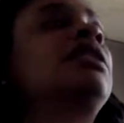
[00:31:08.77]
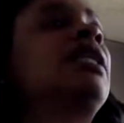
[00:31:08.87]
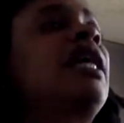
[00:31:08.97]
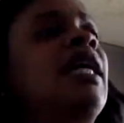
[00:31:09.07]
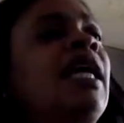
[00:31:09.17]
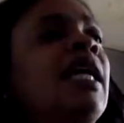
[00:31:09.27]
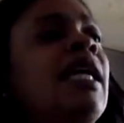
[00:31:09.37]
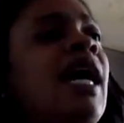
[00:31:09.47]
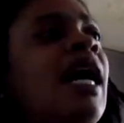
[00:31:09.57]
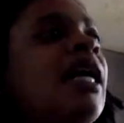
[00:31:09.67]
that I can't
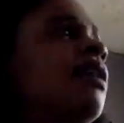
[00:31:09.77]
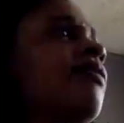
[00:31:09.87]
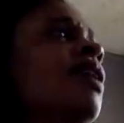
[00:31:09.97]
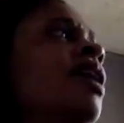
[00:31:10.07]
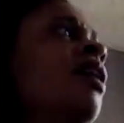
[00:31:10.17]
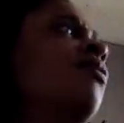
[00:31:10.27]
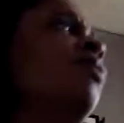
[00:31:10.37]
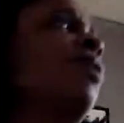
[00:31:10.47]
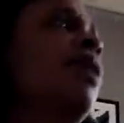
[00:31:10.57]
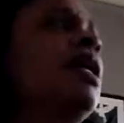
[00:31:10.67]
get out of,
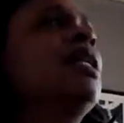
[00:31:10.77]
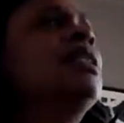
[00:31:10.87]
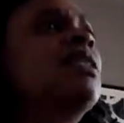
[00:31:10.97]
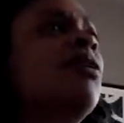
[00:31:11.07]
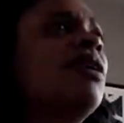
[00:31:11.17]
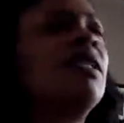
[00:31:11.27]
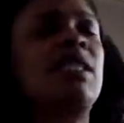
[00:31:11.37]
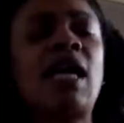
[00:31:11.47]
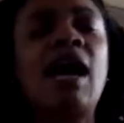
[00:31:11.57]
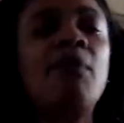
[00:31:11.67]
or just all
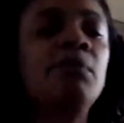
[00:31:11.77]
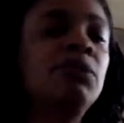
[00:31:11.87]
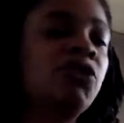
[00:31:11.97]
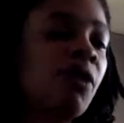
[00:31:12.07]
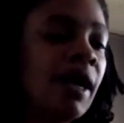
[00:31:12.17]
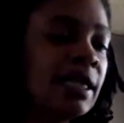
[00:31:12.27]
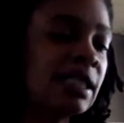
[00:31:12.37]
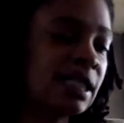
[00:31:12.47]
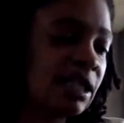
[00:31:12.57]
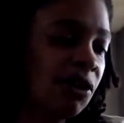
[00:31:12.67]
these things. I'm trying
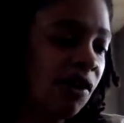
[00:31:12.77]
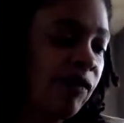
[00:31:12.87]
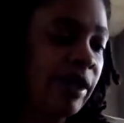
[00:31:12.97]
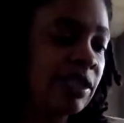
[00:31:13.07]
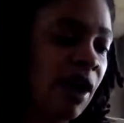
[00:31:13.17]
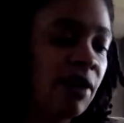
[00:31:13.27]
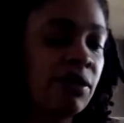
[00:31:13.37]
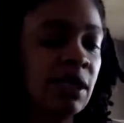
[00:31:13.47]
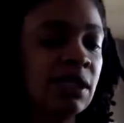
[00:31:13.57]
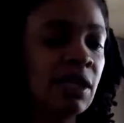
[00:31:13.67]
to sit over here so I
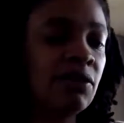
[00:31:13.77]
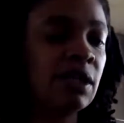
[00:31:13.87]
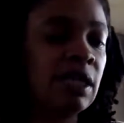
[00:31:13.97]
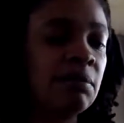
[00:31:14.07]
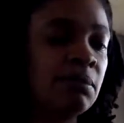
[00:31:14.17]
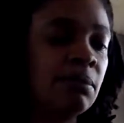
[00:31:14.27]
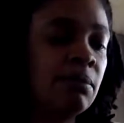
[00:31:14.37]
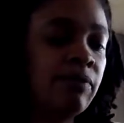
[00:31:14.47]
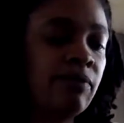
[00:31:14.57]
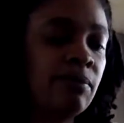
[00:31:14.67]
don't continue to keep
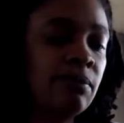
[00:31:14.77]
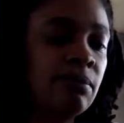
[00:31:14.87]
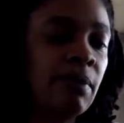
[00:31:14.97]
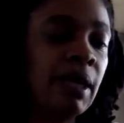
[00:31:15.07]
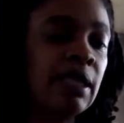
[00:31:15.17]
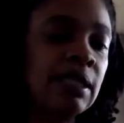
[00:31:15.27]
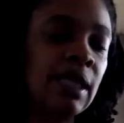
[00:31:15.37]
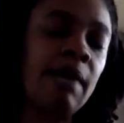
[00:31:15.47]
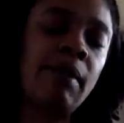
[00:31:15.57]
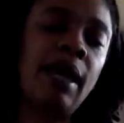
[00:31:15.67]
making the
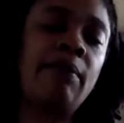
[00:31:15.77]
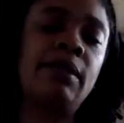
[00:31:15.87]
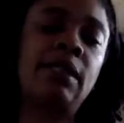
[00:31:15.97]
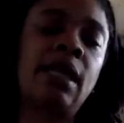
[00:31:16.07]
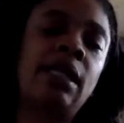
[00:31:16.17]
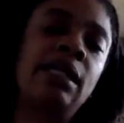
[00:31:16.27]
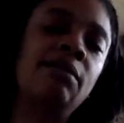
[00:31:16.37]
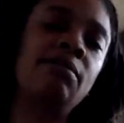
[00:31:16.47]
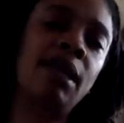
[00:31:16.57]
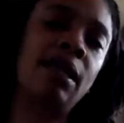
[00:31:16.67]
same habits that I
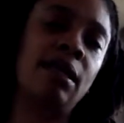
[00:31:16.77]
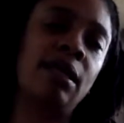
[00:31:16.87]
keep making.